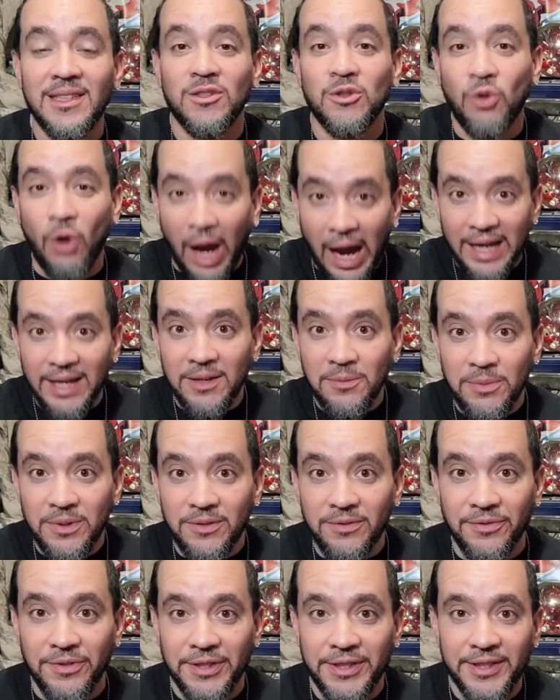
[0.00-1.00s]
I try to be
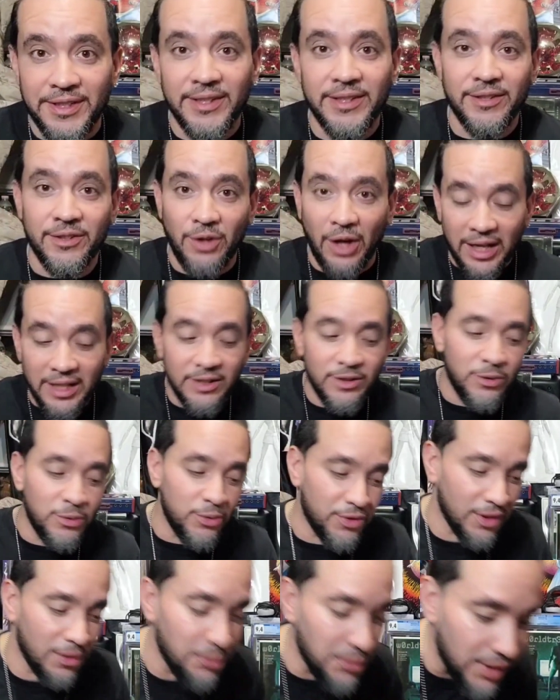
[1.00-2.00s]
funny and try to
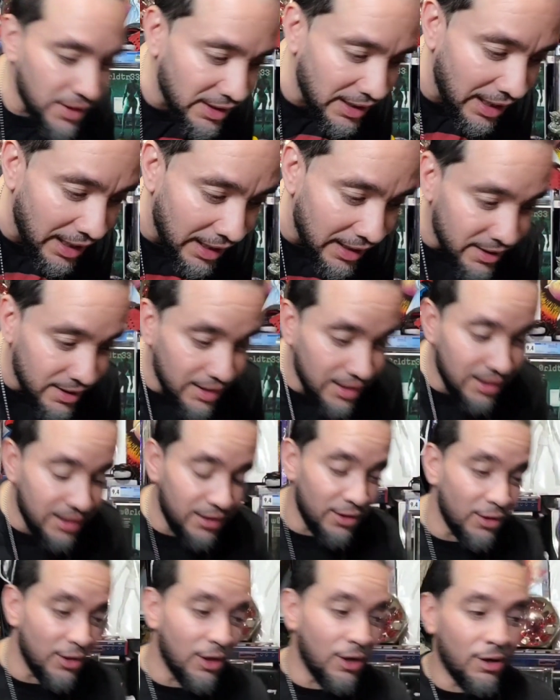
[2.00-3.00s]
do something that,
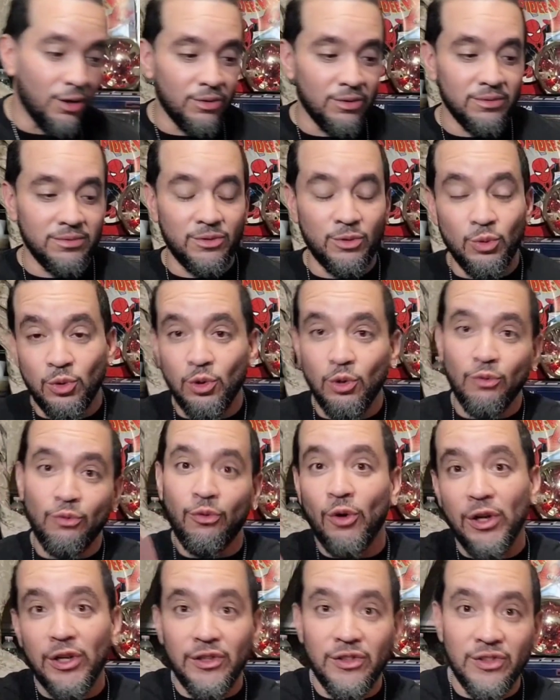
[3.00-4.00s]
you know, do a little
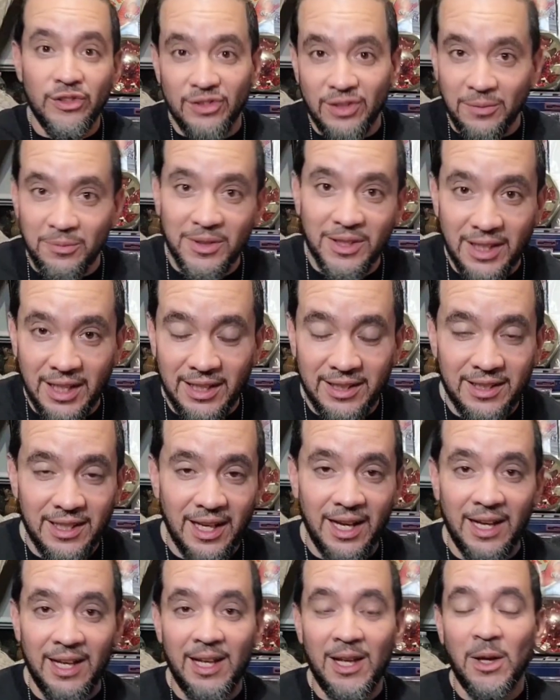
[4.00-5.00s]
voice or something like
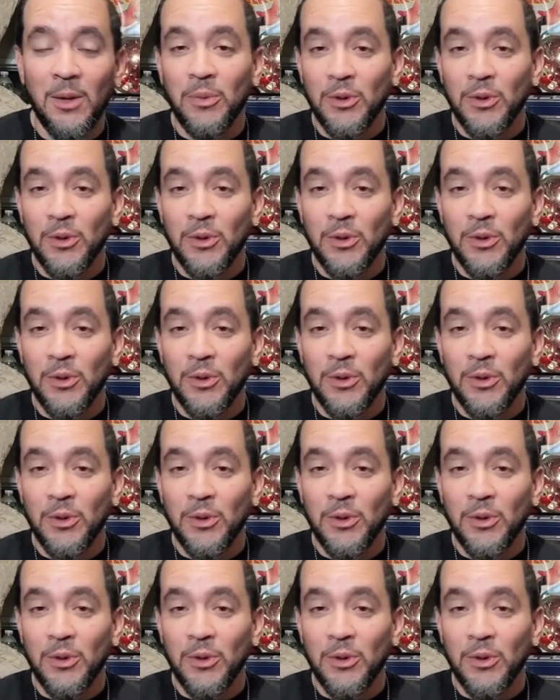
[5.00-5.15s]
that.